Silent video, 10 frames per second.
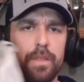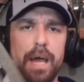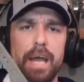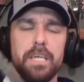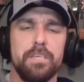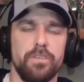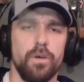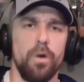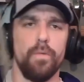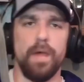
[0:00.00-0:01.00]
That is
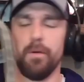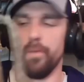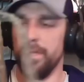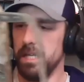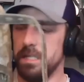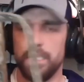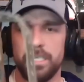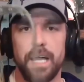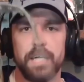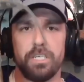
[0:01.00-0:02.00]
so that when this is
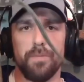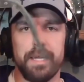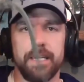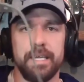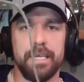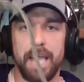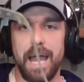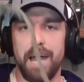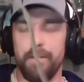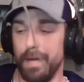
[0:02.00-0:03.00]
attached to my
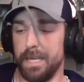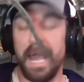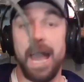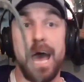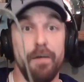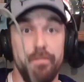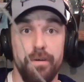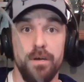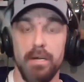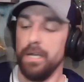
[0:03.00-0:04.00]
calf,
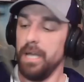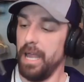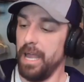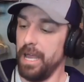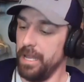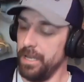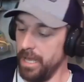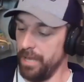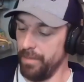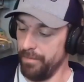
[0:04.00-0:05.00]
and
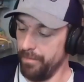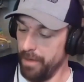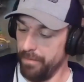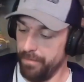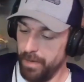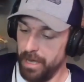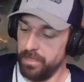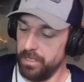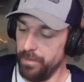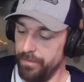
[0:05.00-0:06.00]
my
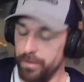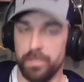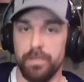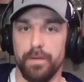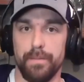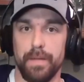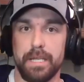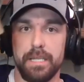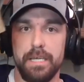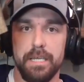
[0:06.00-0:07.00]
obviously my foot's in my
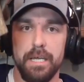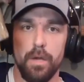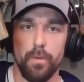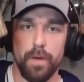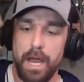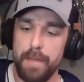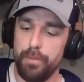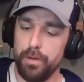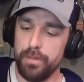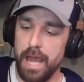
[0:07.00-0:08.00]
cleat, when I
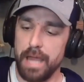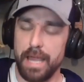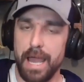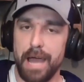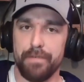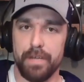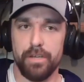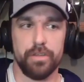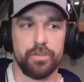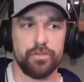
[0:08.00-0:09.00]
put that gaff into
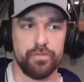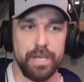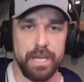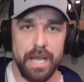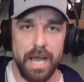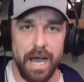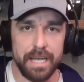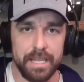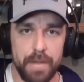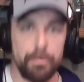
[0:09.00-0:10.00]
the tree, I
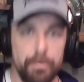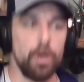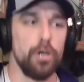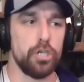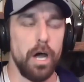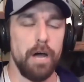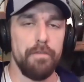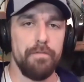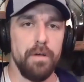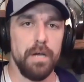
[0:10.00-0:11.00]
can then push off
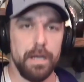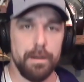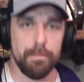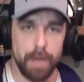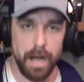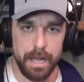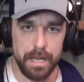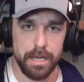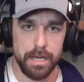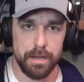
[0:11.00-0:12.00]
my
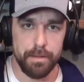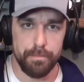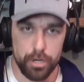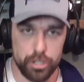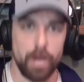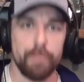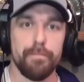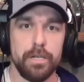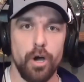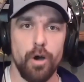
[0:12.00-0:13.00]

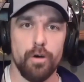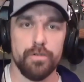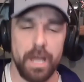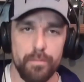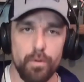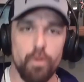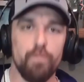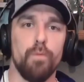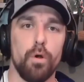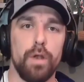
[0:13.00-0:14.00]
toes and move
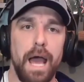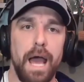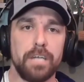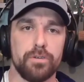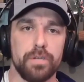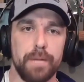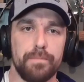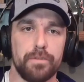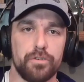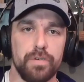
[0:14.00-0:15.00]
more naturally up
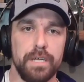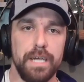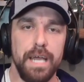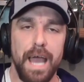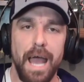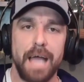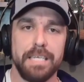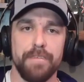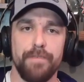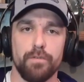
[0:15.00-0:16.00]
the tree
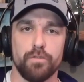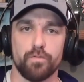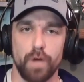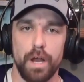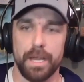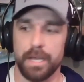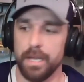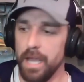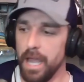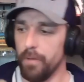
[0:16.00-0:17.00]
as if I was running.
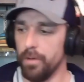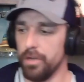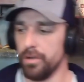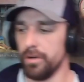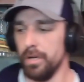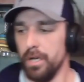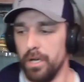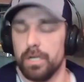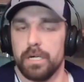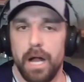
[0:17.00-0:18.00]
And when you're
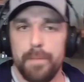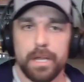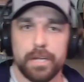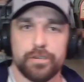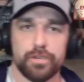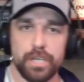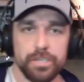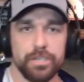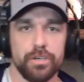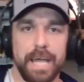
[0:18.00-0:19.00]
climbing in a
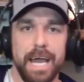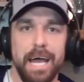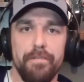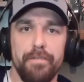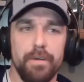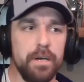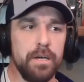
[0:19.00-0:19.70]
traditional gaff